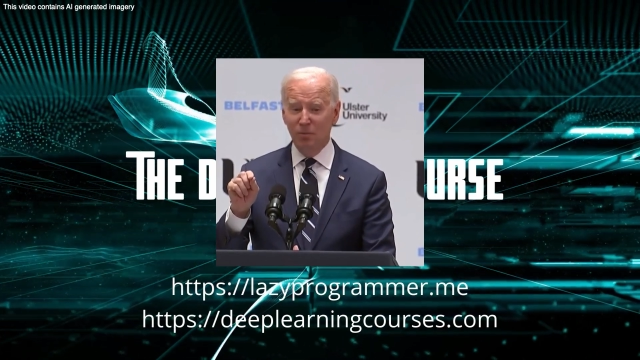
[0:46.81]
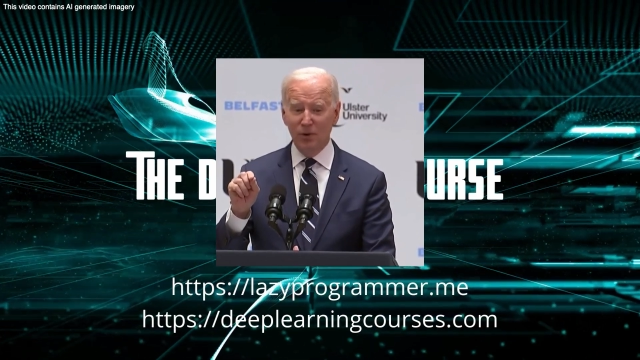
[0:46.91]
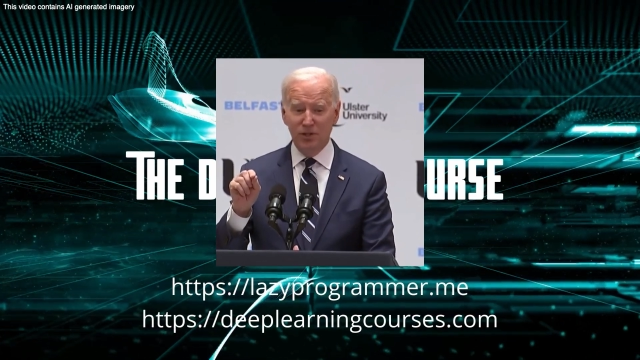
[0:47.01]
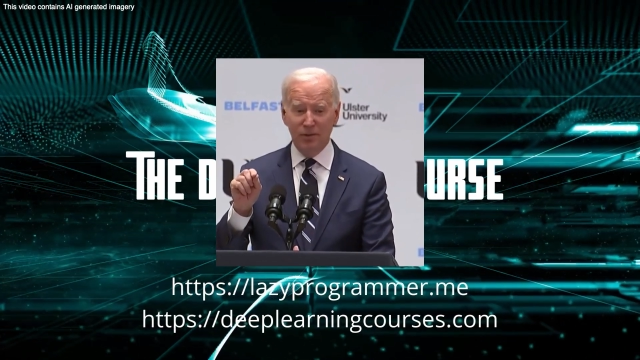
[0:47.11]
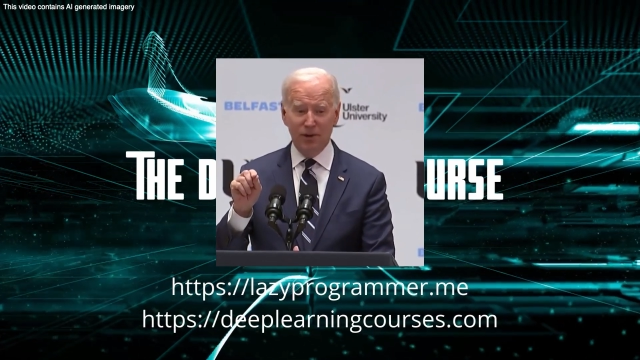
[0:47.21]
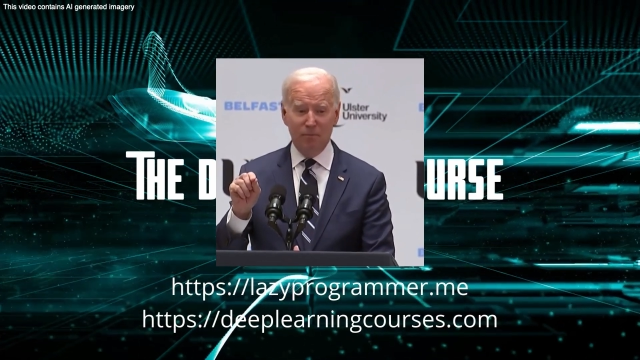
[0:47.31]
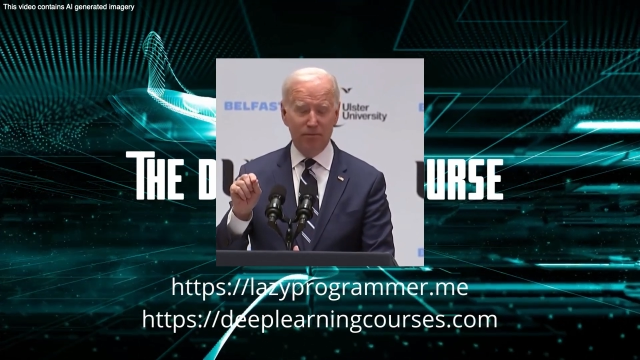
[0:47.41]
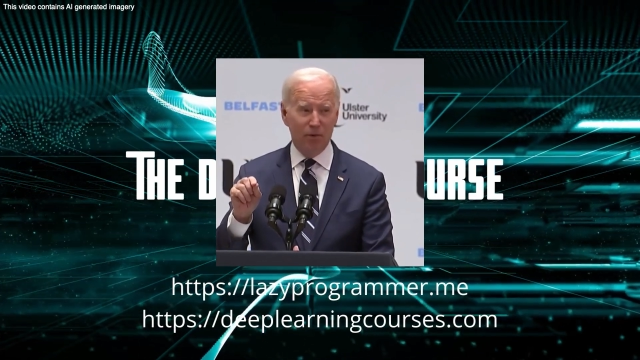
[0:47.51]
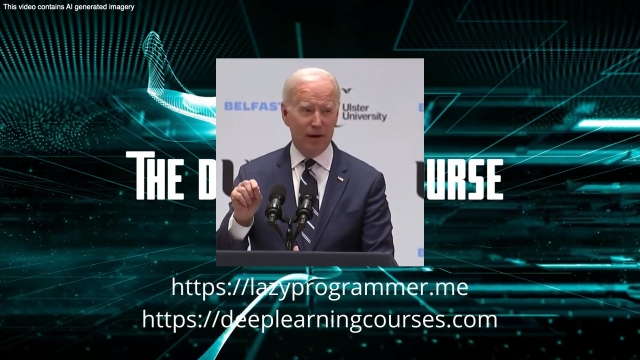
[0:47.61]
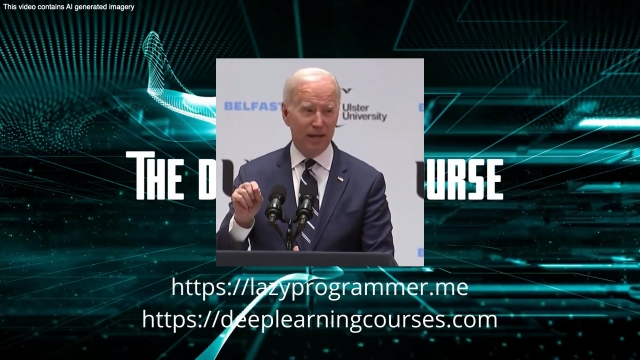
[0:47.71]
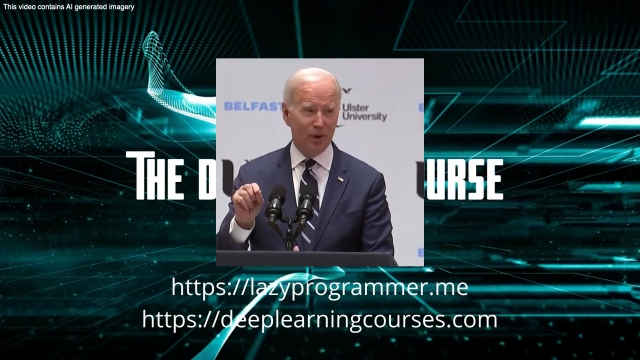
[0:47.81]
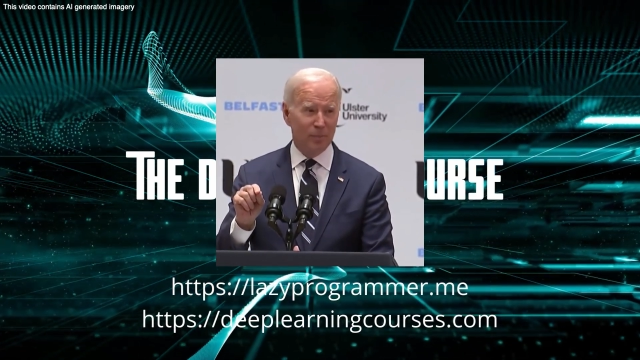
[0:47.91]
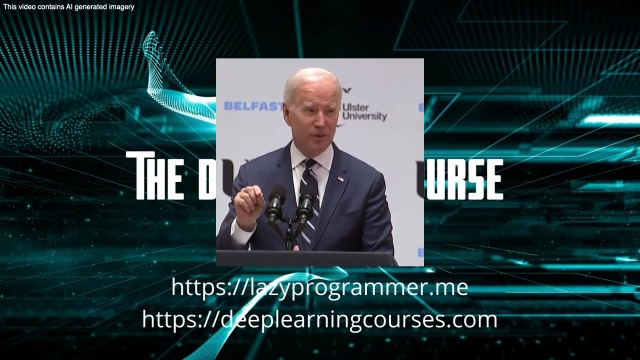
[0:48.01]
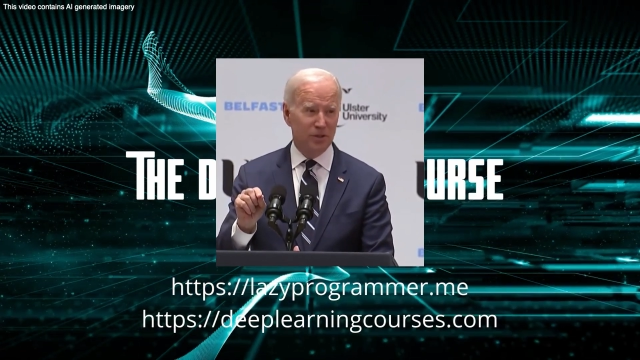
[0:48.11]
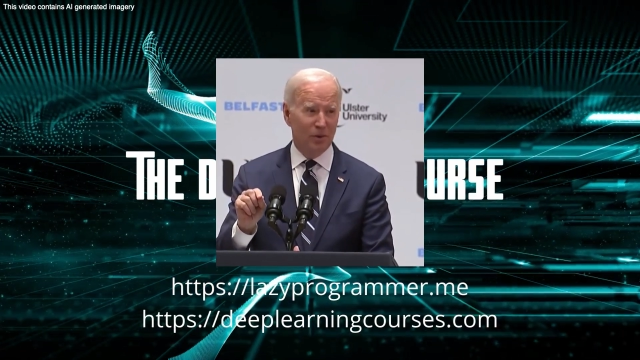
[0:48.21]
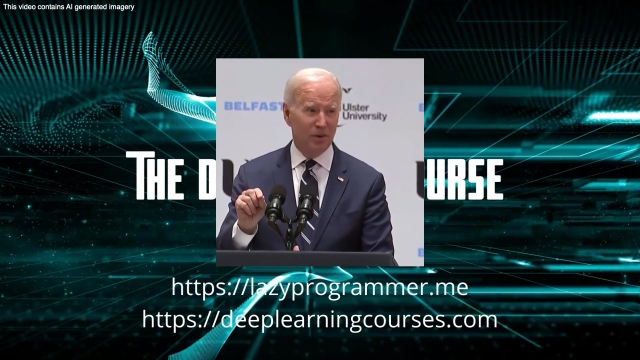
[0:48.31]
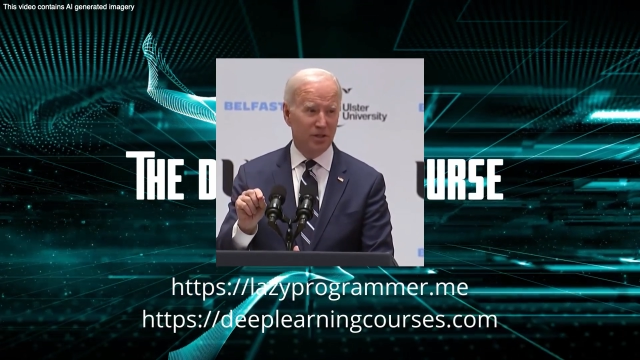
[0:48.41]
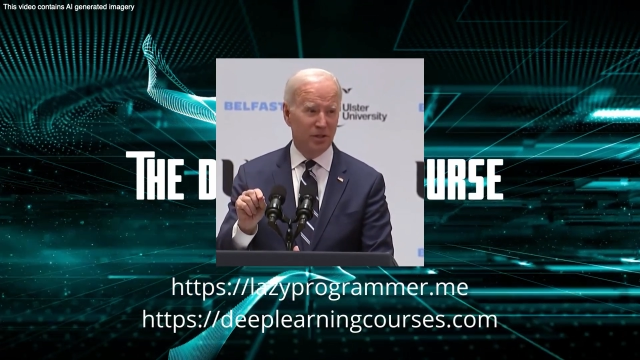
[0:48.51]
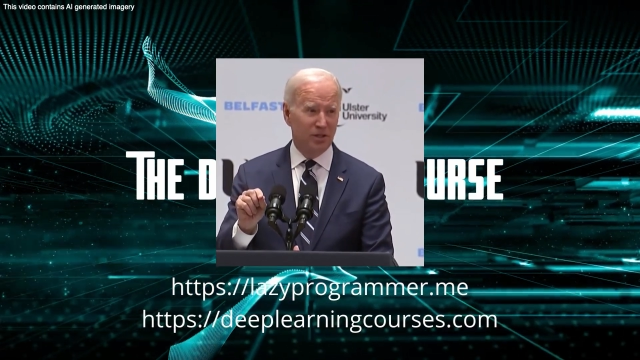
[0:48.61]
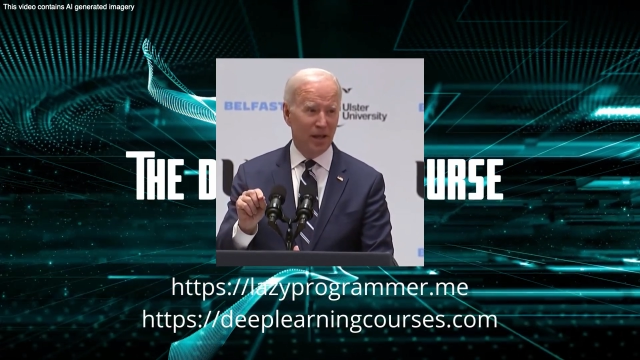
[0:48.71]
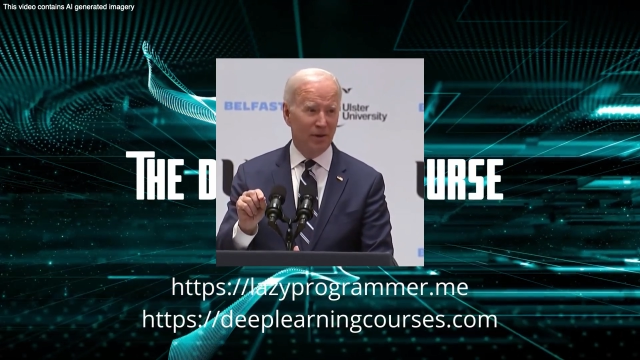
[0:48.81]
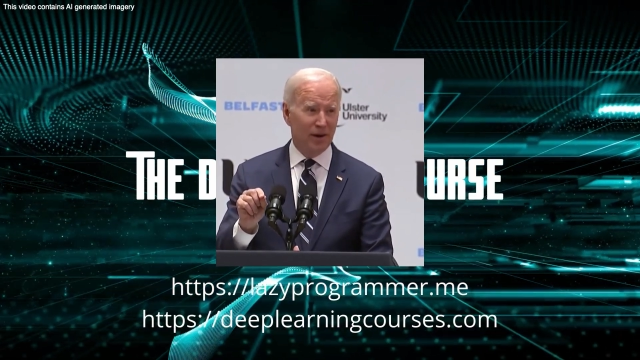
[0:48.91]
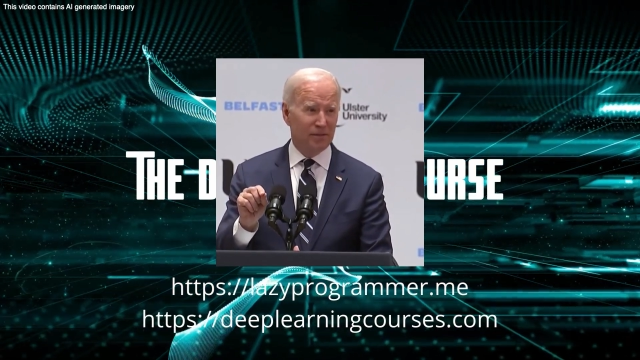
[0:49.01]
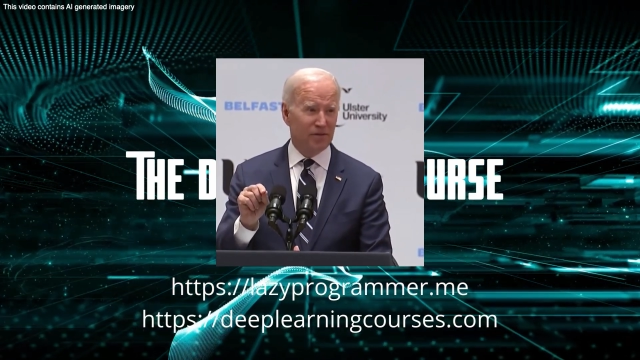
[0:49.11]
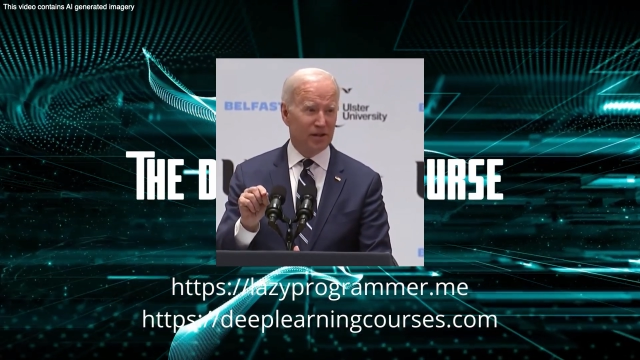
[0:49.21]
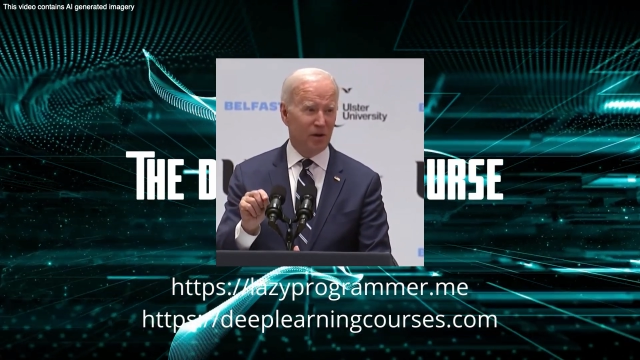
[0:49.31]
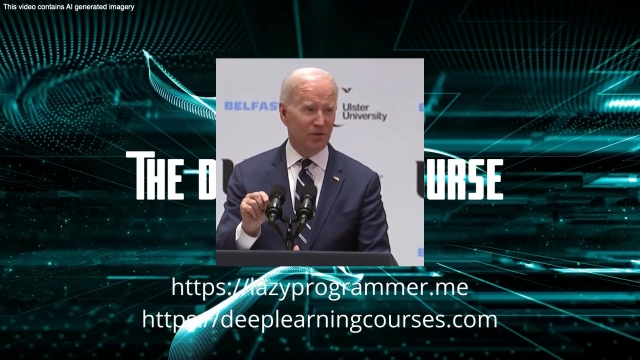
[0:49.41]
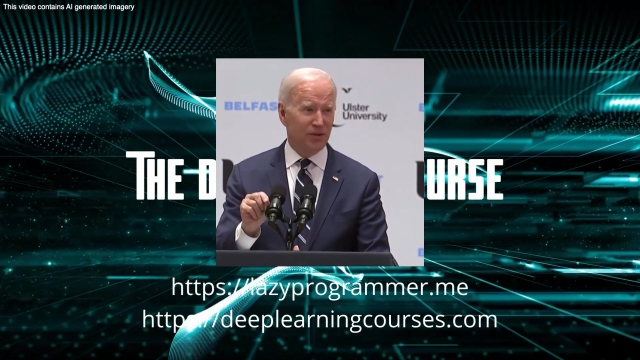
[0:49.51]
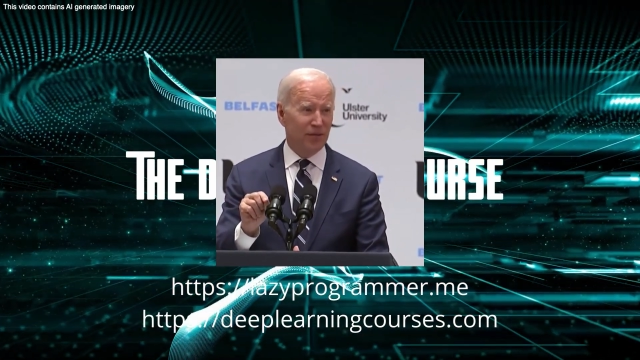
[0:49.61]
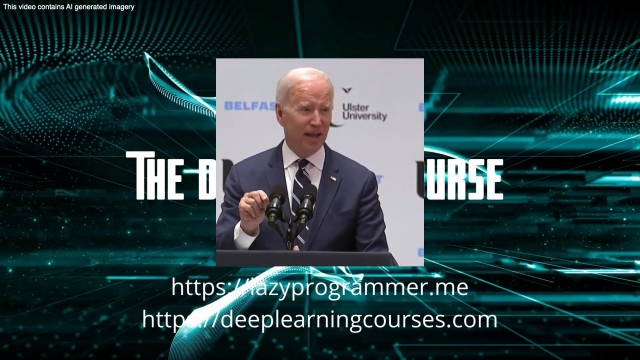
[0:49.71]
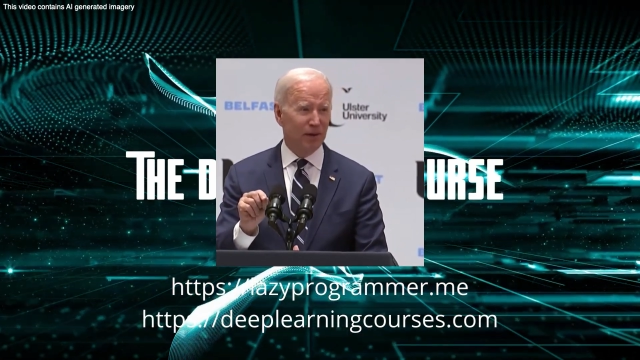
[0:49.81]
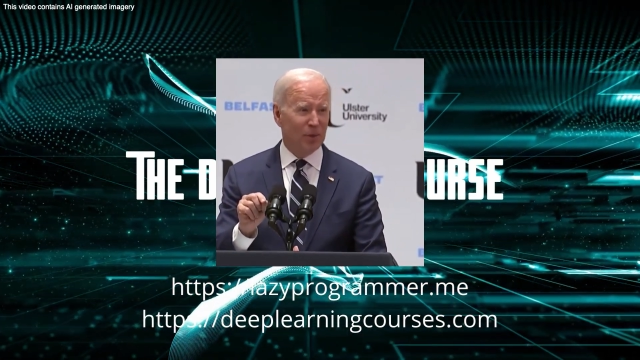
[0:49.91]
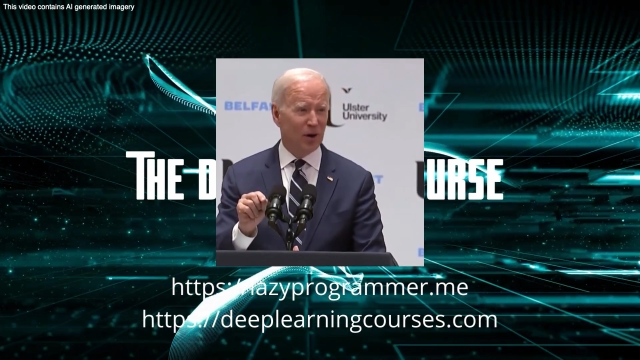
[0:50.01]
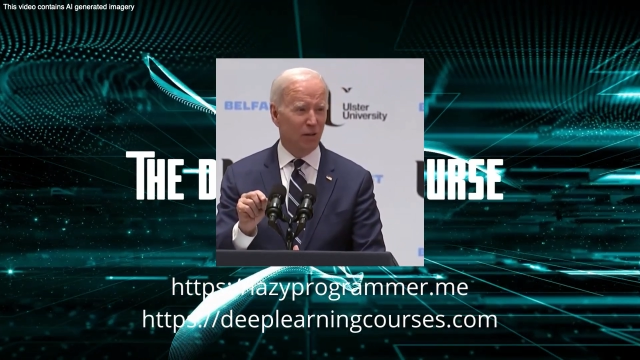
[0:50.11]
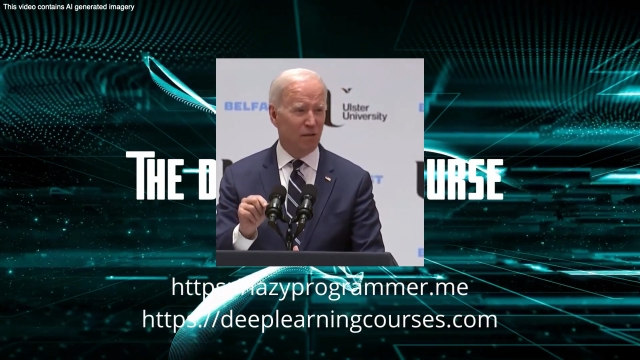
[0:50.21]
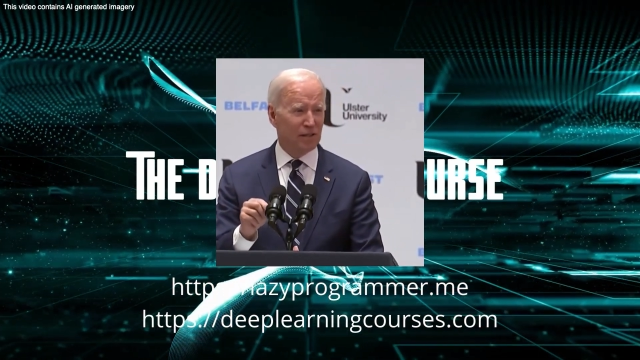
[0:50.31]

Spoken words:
most of them free and open source, to generate videos of anyone,